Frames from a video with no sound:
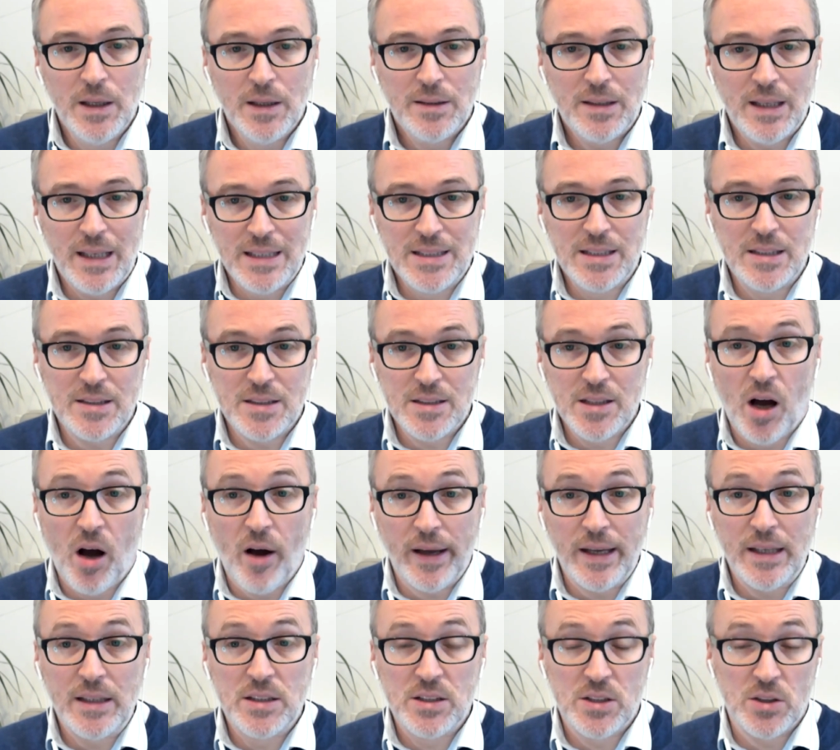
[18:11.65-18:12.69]
that isn't
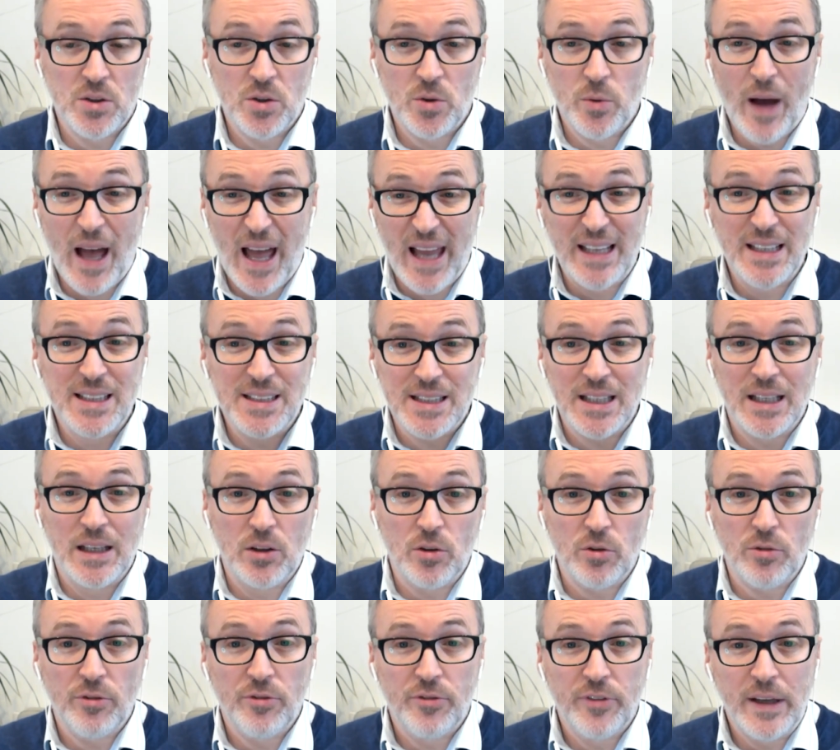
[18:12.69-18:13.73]
tied to a
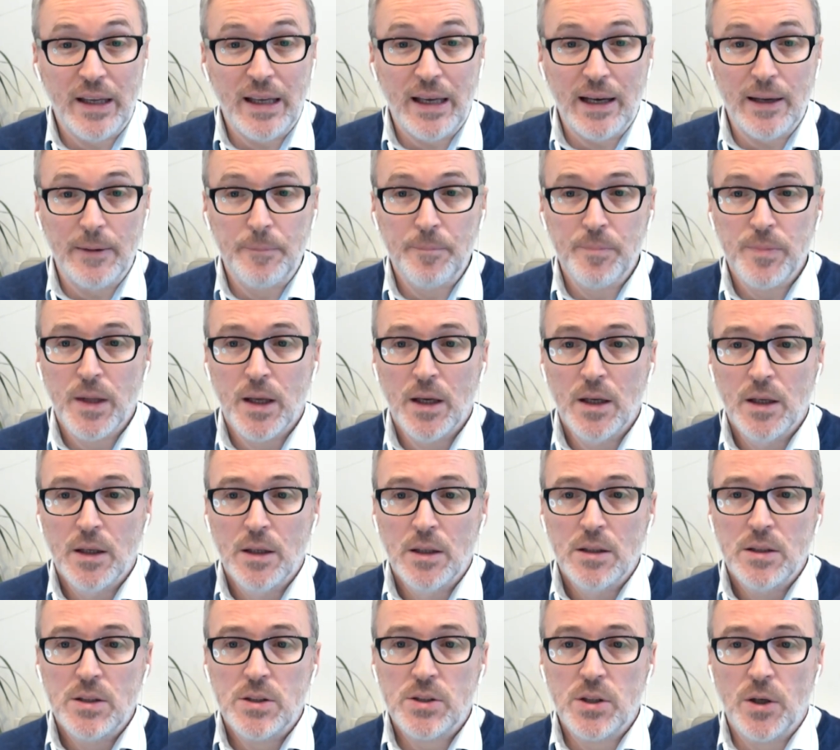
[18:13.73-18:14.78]
single fiat.
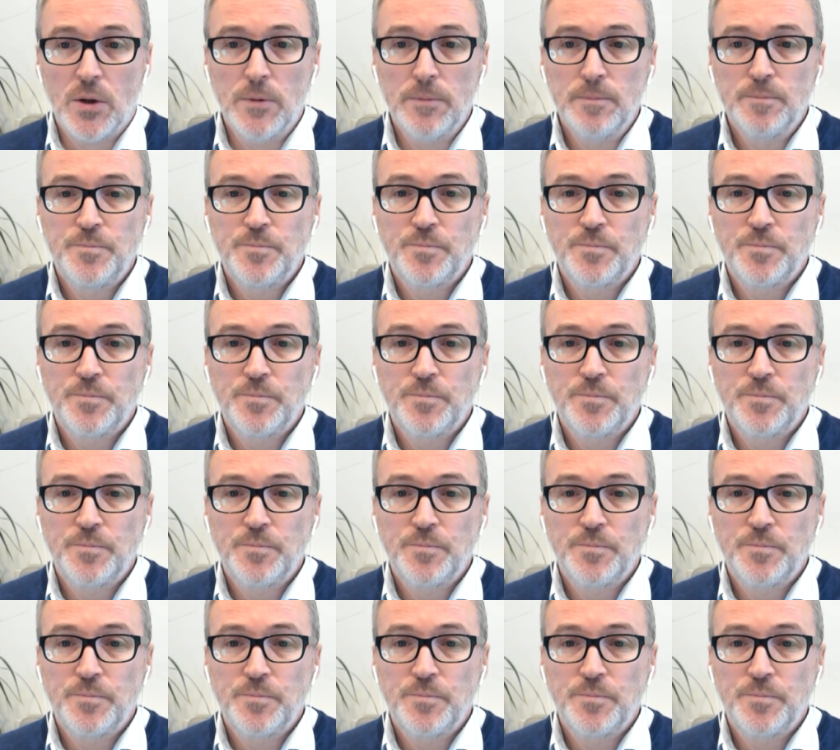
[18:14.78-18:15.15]
So